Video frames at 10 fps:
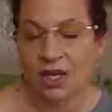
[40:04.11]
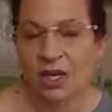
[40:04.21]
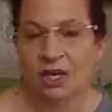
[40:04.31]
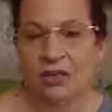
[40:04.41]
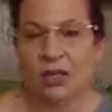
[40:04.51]

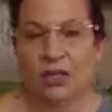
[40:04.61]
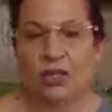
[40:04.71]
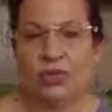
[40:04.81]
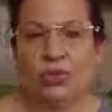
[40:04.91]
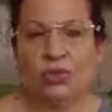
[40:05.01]
And,
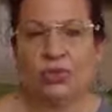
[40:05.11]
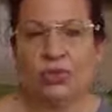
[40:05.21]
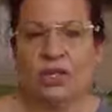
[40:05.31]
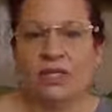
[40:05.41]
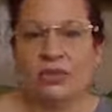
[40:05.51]
you know,
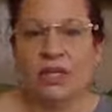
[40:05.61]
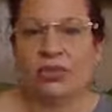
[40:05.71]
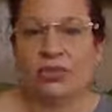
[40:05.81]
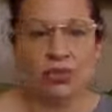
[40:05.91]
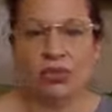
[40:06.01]
usually we speak
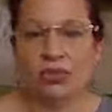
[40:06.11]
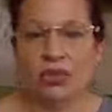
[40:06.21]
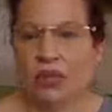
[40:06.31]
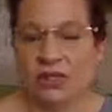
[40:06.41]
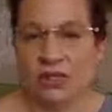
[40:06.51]
truth
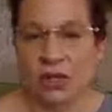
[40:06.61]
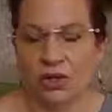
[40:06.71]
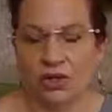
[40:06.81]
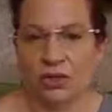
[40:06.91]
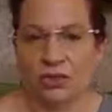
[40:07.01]
to each
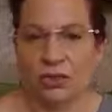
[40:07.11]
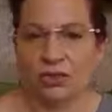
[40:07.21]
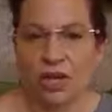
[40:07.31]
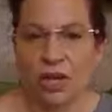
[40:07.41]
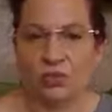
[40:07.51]
other because
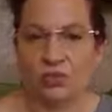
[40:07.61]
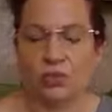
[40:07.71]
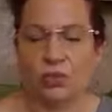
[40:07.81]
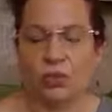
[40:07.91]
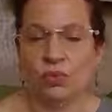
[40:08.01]
sometimes
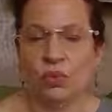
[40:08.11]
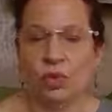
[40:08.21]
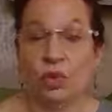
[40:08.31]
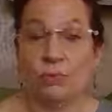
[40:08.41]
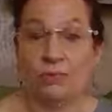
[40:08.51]
when we're
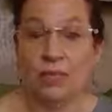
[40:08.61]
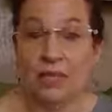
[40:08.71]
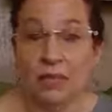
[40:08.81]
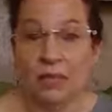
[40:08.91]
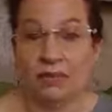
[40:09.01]
in the
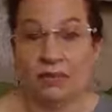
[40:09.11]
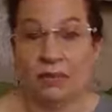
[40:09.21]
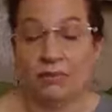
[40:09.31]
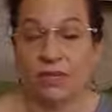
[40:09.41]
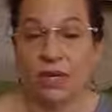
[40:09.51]
middle of
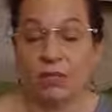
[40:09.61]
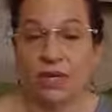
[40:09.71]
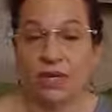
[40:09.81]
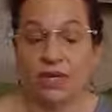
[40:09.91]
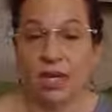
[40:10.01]
something,
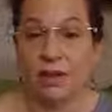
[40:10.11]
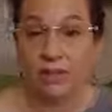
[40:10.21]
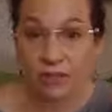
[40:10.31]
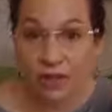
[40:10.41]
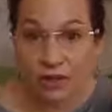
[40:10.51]
we can get
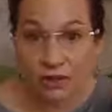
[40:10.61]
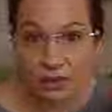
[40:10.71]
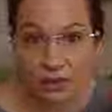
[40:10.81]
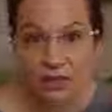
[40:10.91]
fuddled.